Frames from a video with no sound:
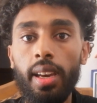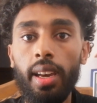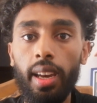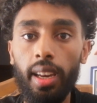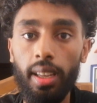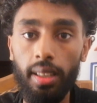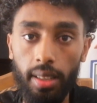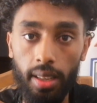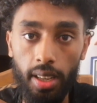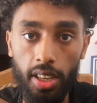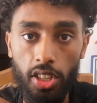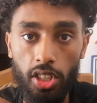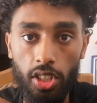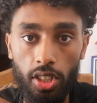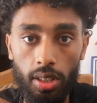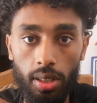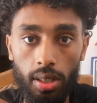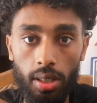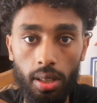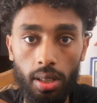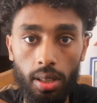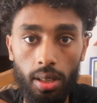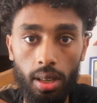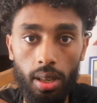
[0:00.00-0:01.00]
and
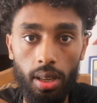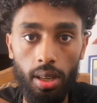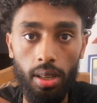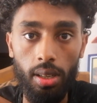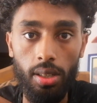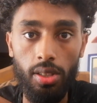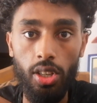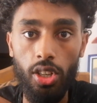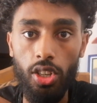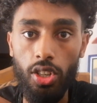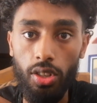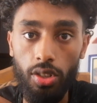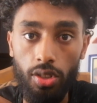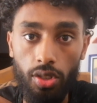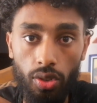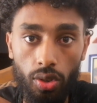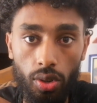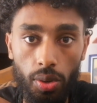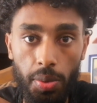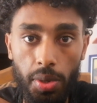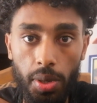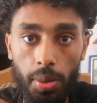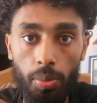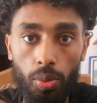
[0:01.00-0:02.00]
the session
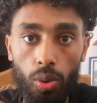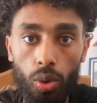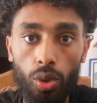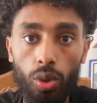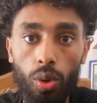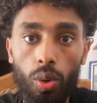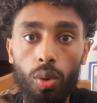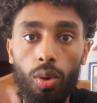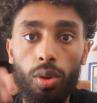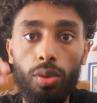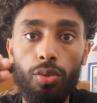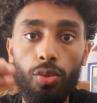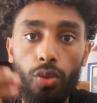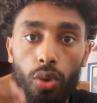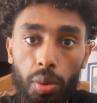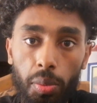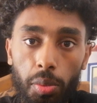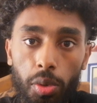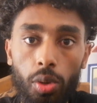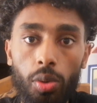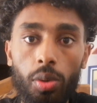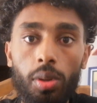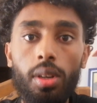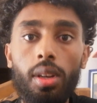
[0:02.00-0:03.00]
description protocol
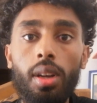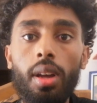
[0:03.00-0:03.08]
from you.